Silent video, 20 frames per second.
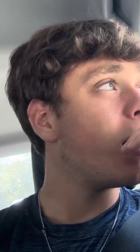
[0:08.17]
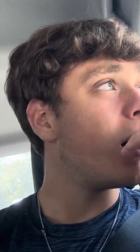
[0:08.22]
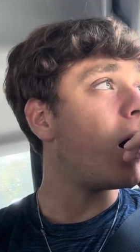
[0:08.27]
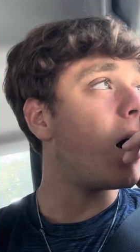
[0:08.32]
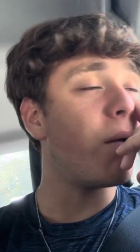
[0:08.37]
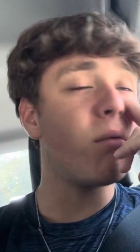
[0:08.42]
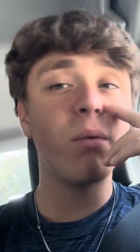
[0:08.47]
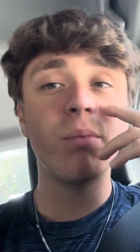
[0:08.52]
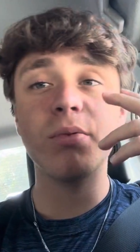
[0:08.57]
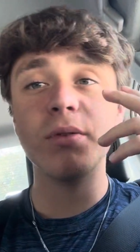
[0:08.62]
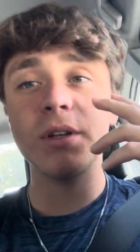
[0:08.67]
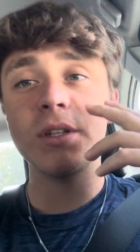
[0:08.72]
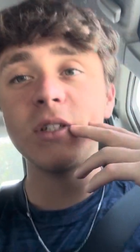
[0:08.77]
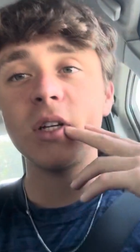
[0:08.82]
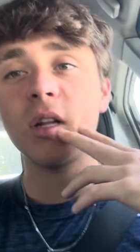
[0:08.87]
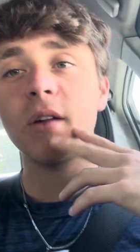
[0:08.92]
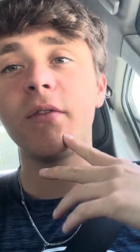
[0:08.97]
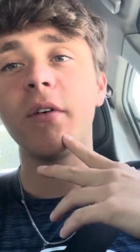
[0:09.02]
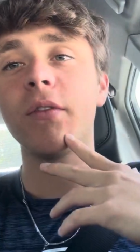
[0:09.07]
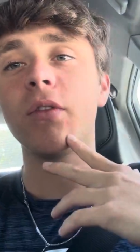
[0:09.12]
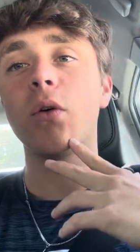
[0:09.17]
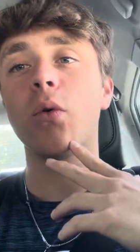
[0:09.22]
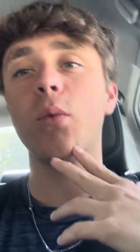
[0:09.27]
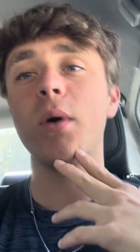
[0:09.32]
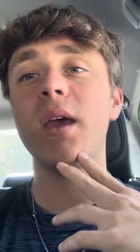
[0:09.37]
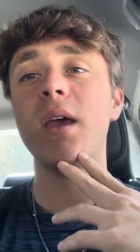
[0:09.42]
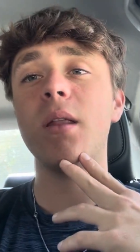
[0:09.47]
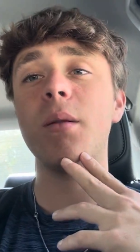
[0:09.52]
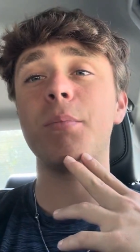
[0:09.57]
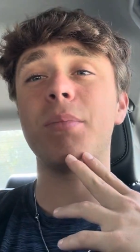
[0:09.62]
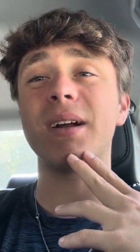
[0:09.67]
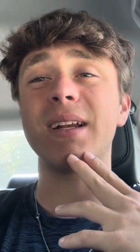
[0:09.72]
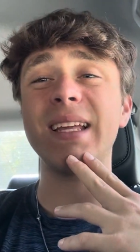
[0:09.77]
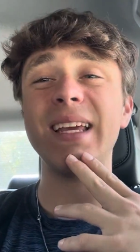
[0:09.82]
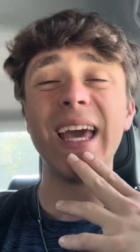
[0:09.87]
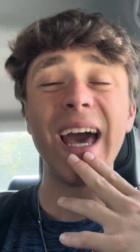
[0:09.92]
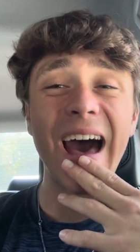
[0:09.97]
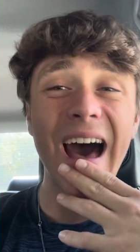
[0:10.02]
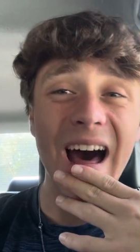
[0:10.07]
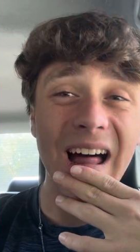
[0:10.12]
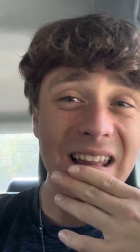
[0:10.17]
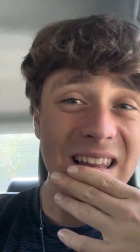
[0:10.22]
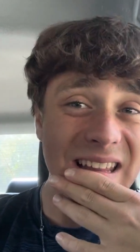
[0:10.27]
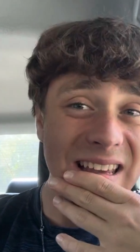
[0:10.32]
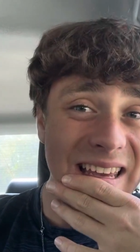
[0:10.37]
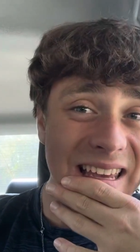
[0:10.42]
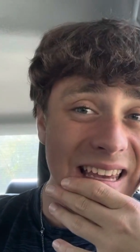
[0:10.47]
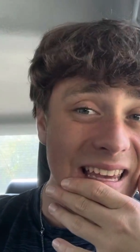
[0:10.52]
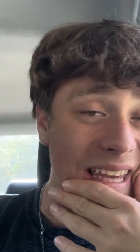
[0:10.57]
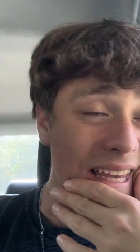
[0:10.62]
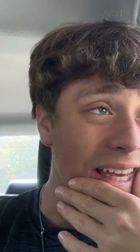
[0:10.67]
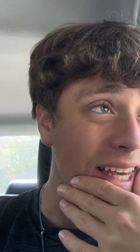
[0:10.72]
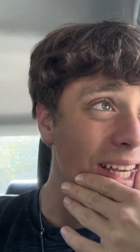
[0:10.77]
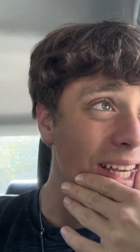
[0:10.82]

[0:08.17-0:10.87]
I'm appreciative of the win, but golly,